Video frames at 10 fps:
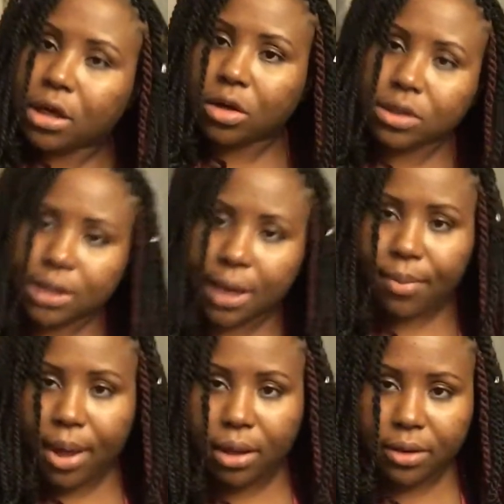go see
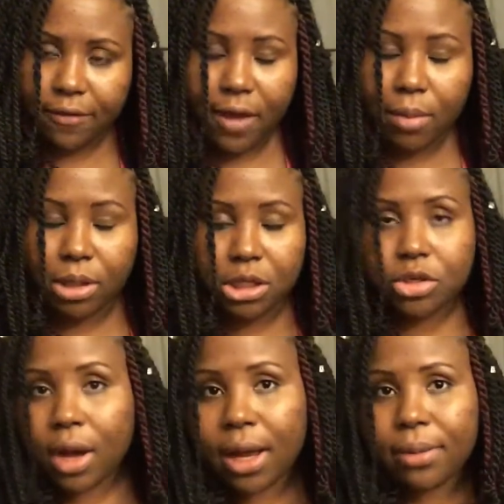about the family
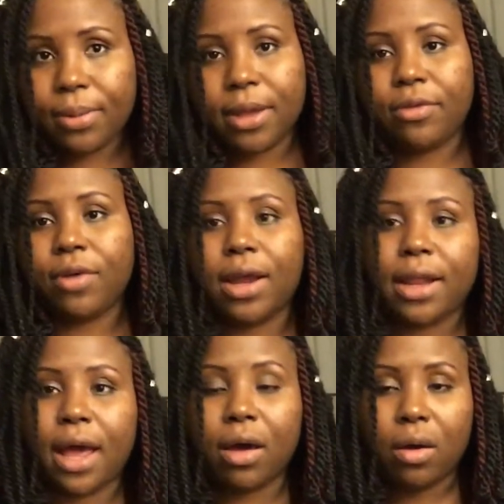truck because right
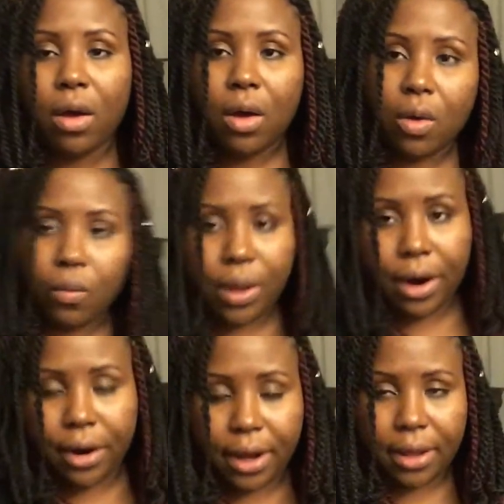now we
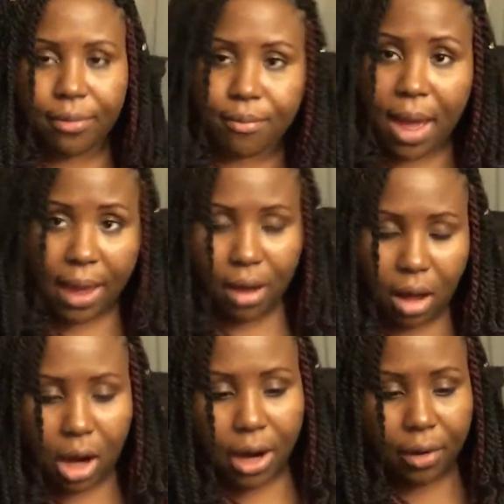are in my
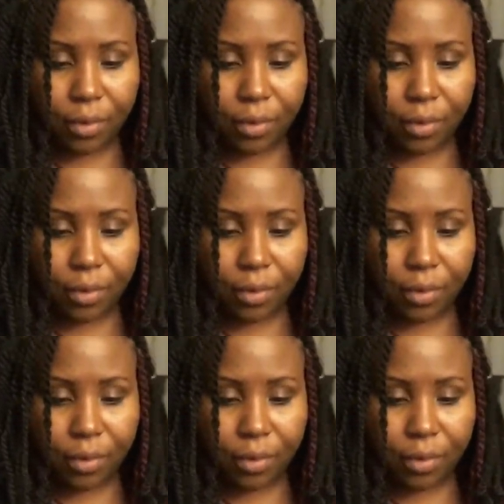car,